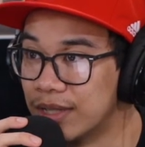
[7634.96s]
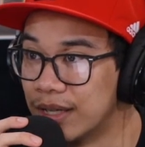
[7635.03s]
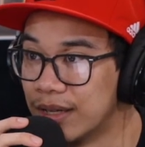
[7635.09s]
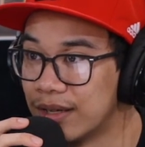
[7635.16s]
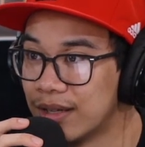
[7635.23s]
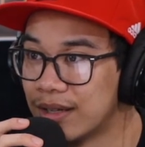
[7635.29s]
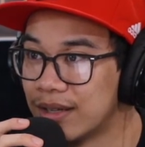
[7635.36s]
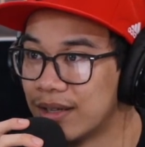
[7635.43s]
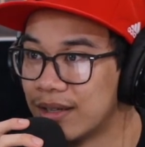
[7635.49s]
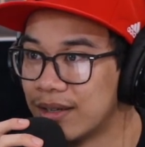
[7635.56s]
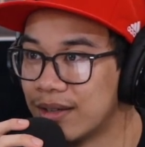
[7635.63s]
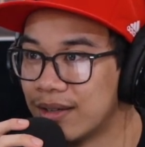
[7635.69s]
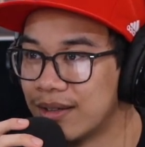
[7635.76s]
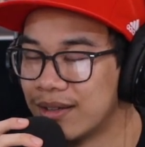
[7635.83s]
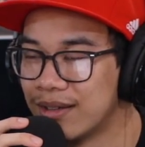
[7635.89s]
it,
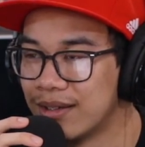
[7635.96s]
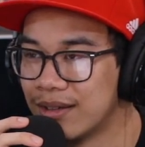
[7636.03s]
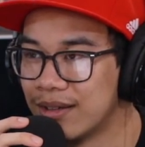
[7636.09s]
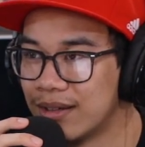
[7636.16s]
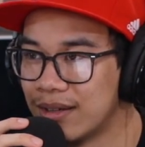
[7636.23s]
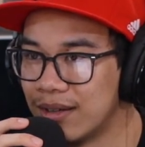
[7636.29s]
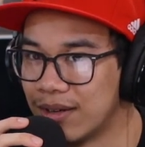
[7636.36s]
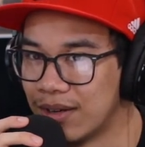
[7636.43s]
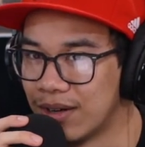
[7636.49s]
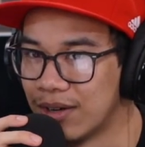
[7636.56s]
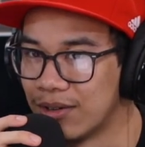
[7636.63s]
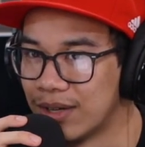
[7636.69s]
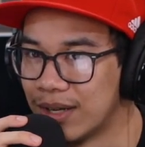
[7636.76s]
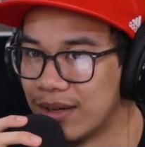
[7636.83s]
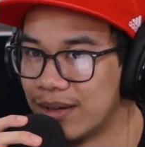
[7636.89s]
you know,
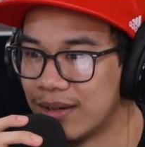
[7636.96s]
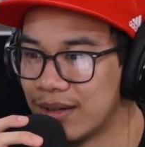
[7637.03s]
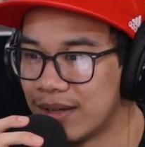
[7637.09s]
and